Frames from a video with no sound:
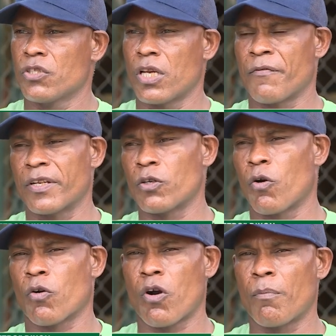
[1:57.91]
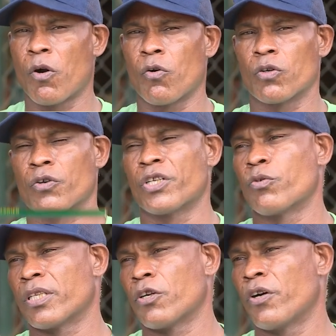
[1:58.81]
So if it don't come out now, you
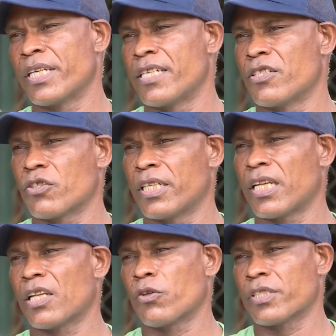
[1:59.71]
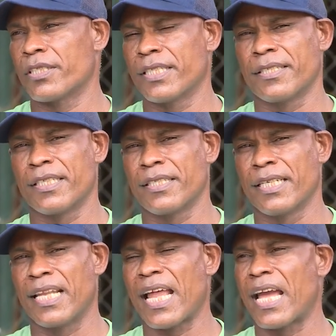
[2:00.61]
know it go in, so it touch the, the,
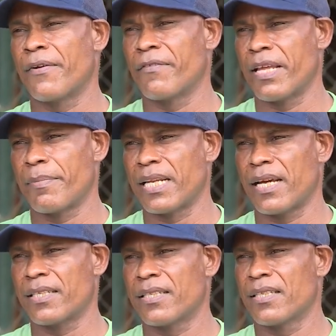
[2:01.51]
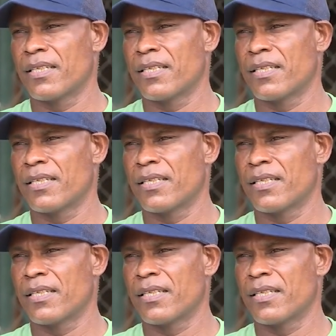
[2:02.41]
the live laminae